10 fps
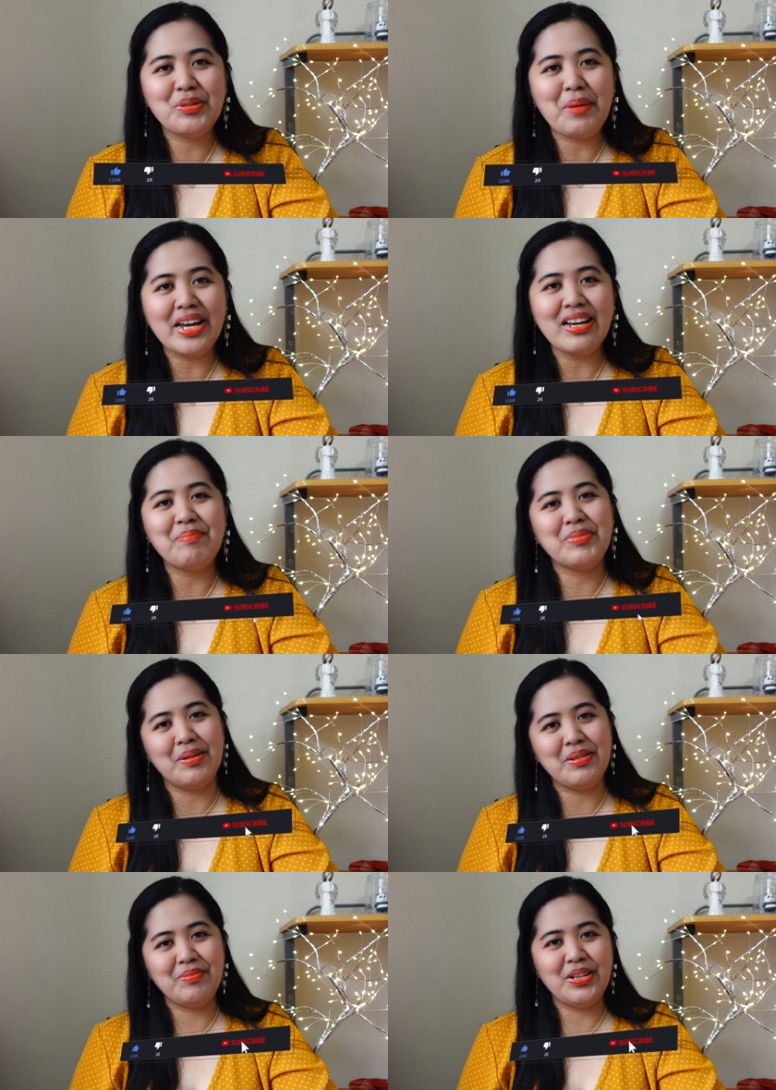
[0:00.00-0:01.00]
to my
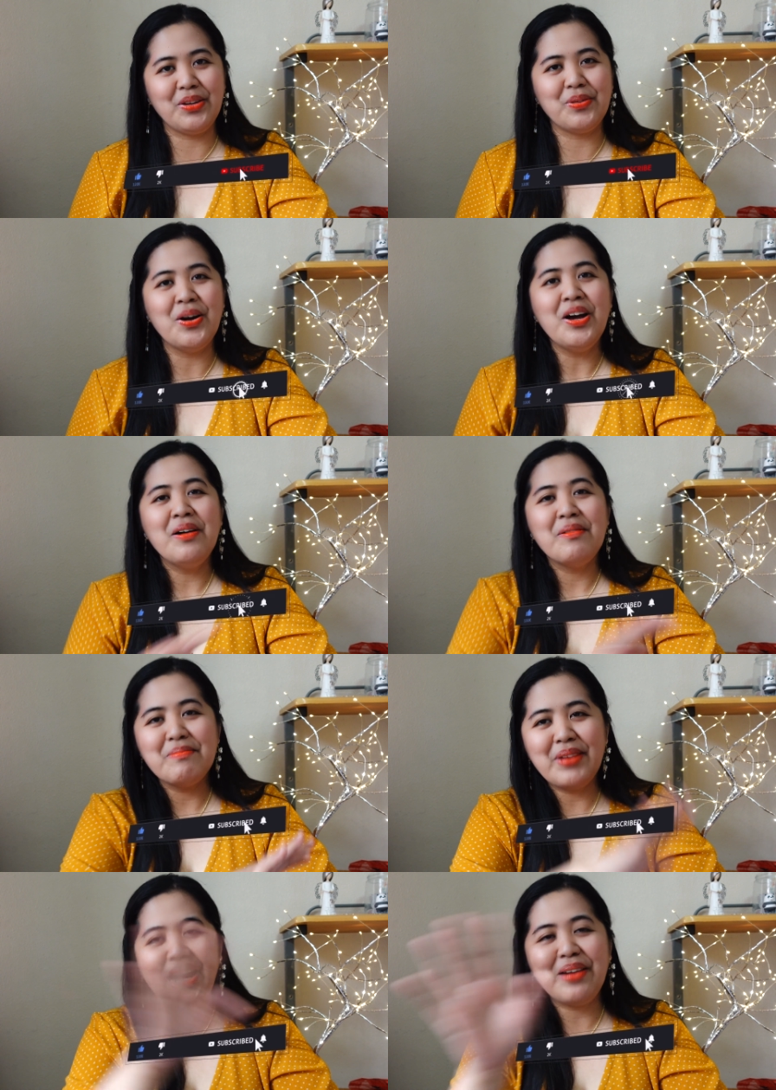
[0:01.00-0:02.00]
upcoming video.
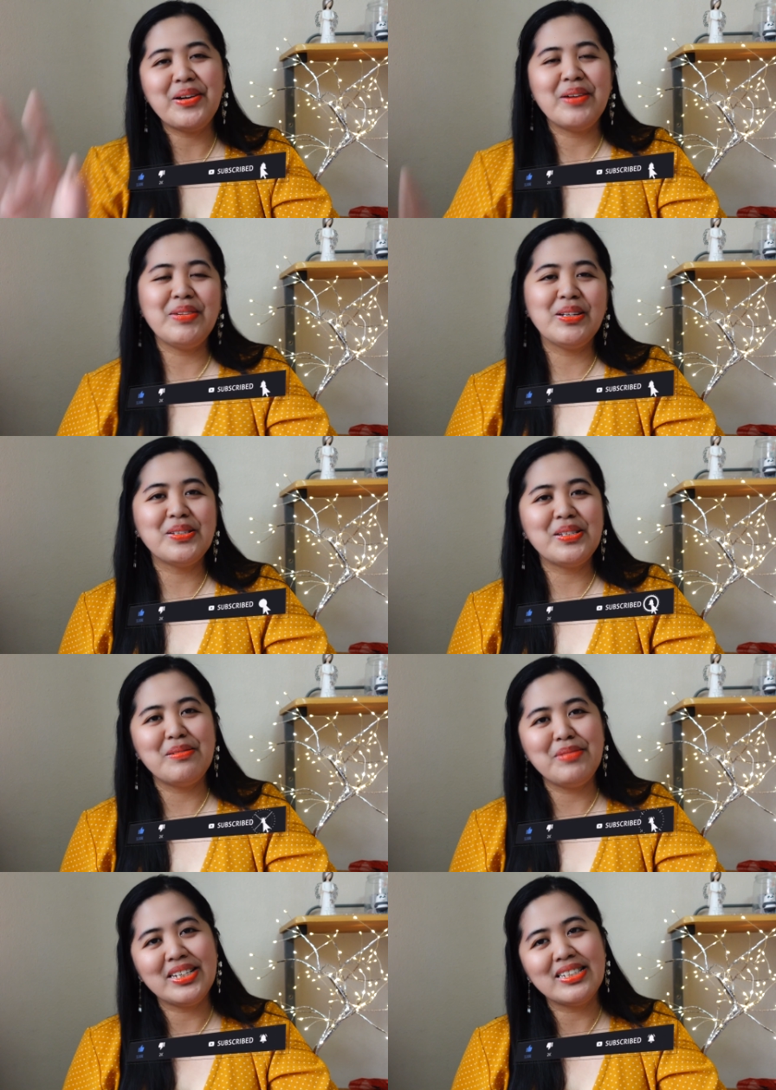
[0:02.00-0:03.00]
Bye my amigos and
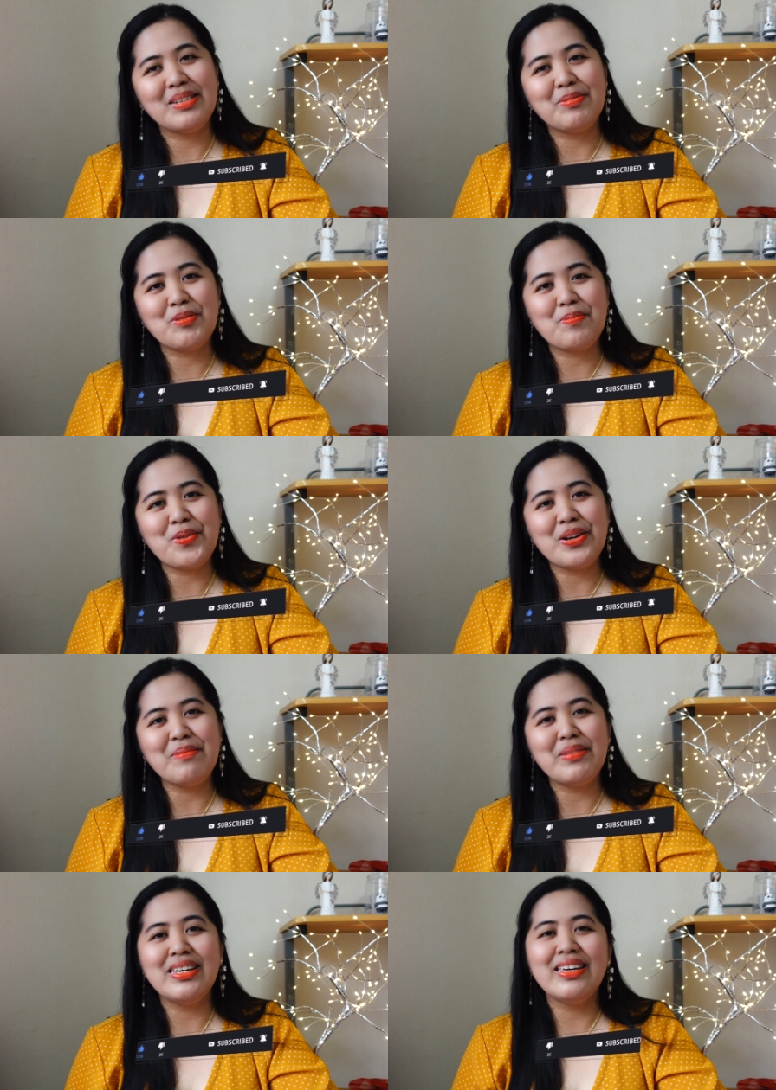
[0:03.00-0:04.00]
amigas, keep
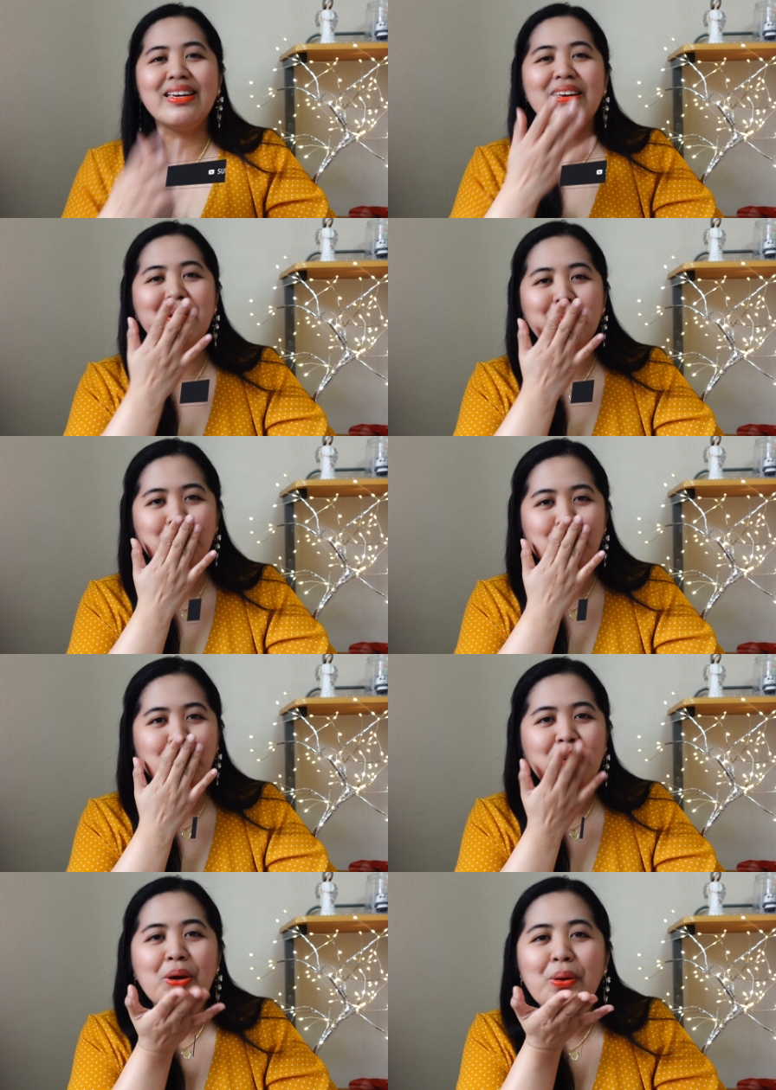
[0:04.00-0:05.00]
supporting me.
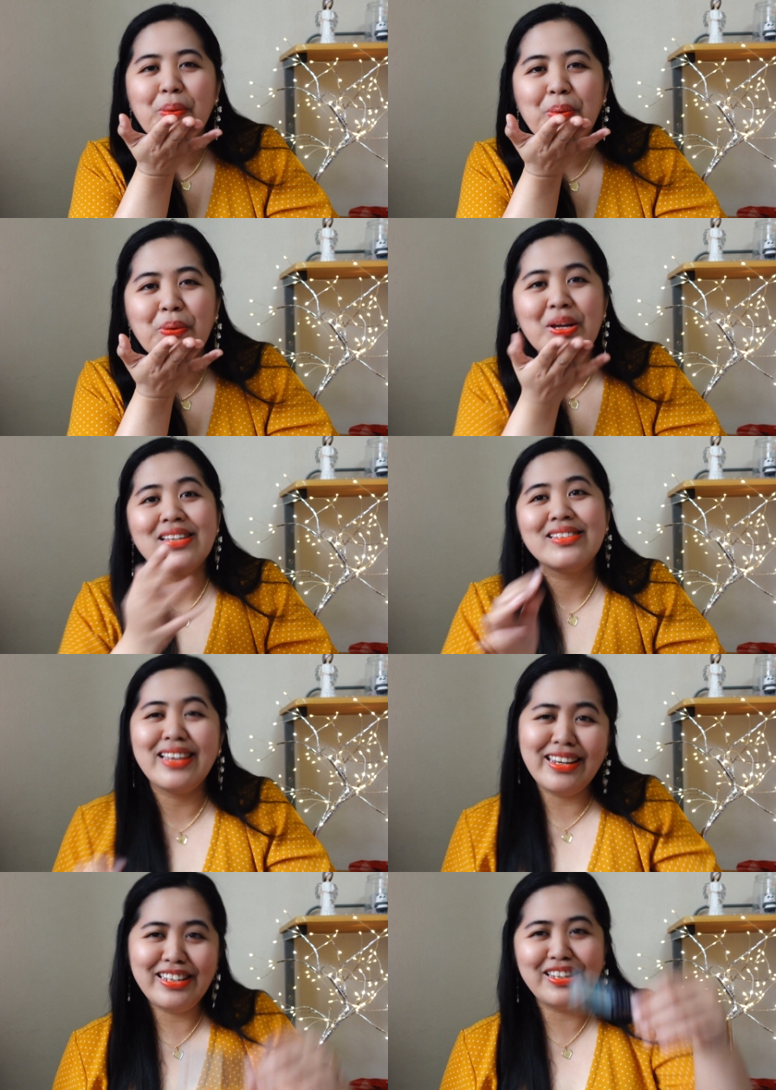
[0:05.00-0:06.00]

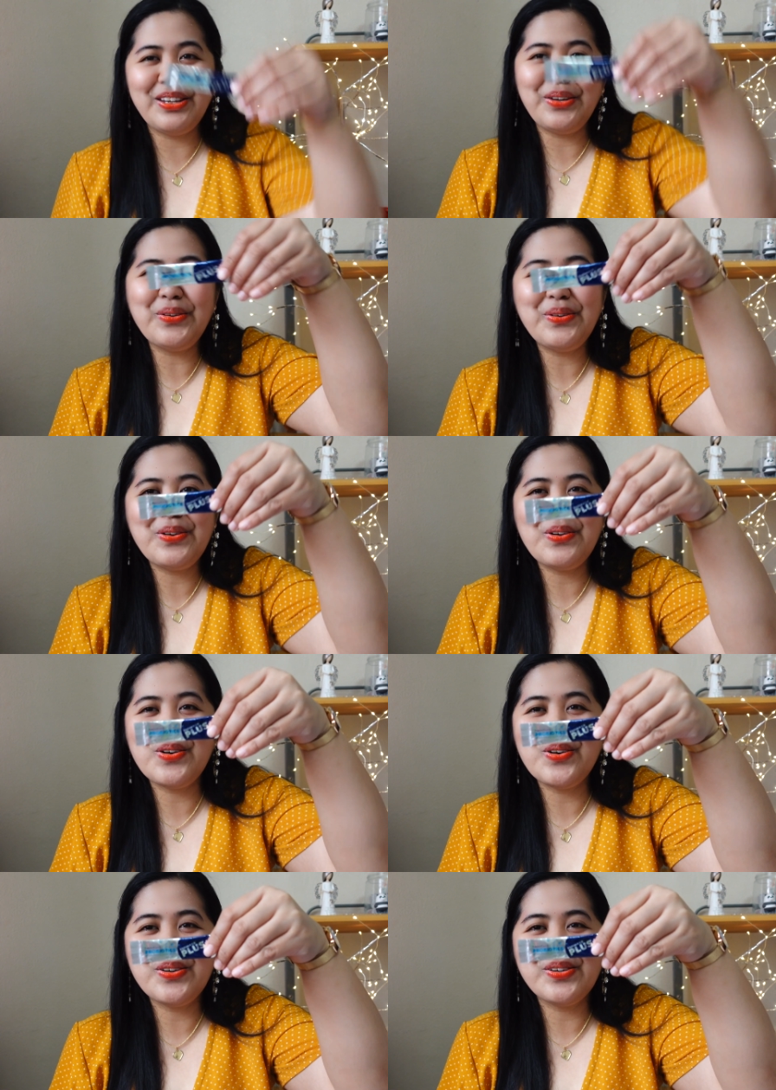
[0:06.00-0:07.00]
Thank
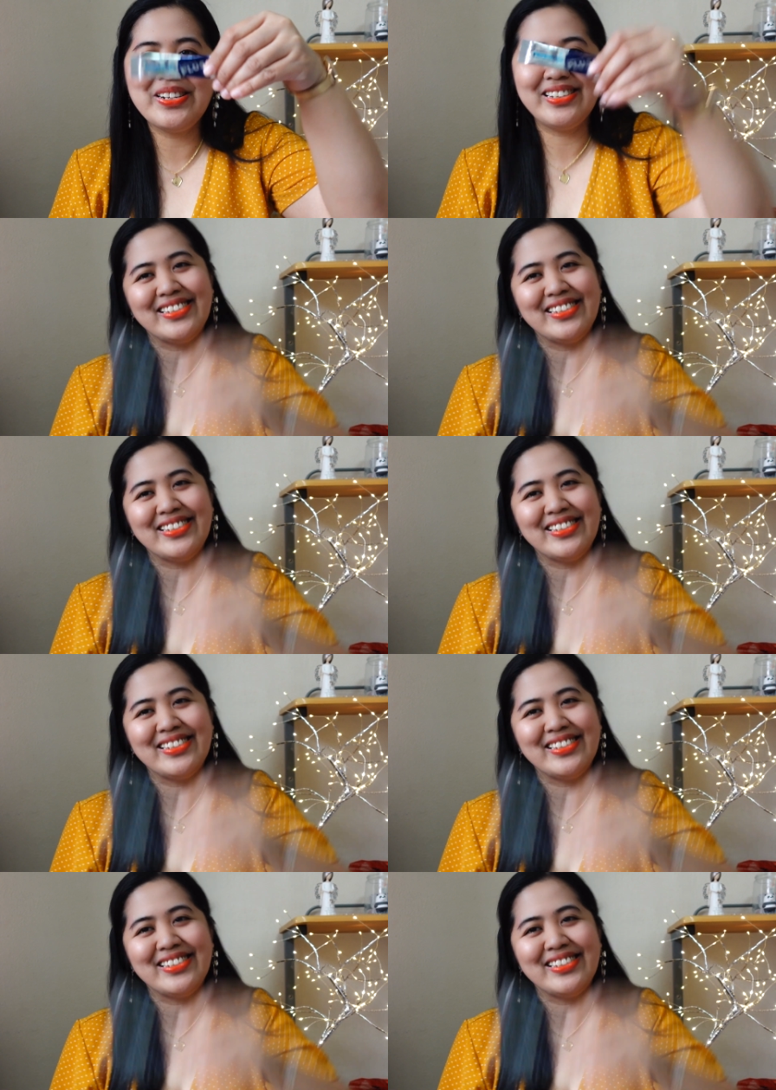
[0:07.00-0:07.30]
you!